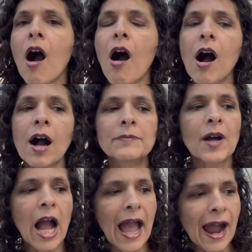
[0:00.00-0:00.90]

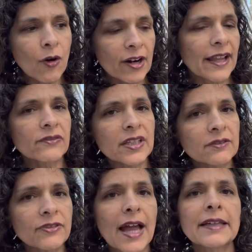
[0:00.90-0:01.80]
Our
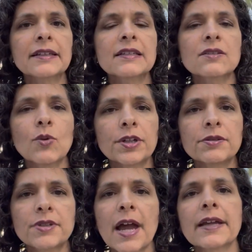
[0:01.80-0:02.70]
avian vet is the one
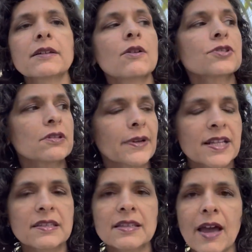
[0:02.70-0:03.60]
who diagnosed
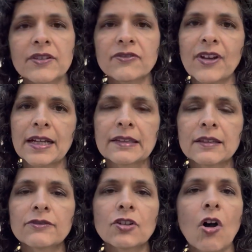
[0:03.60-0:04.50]
Lorenza's having fatty
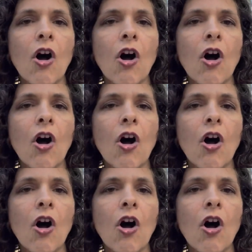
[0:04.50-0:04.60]
liver,